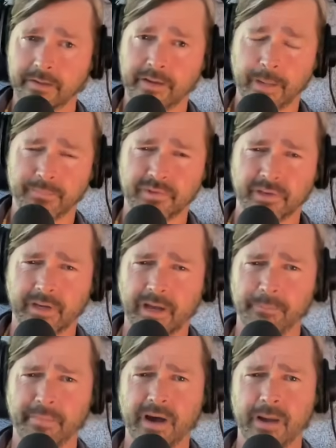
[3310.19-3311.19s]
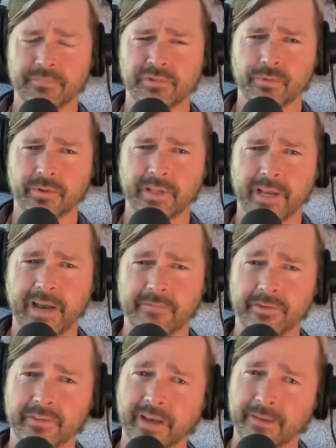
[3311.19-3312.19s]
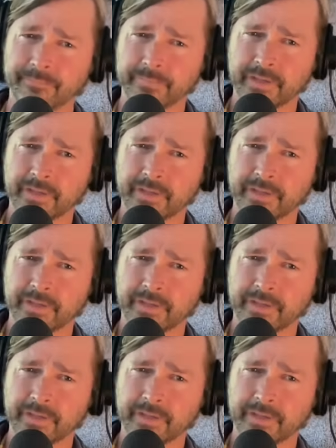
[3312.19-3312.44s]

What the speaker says: Epstein got popped shortly after that,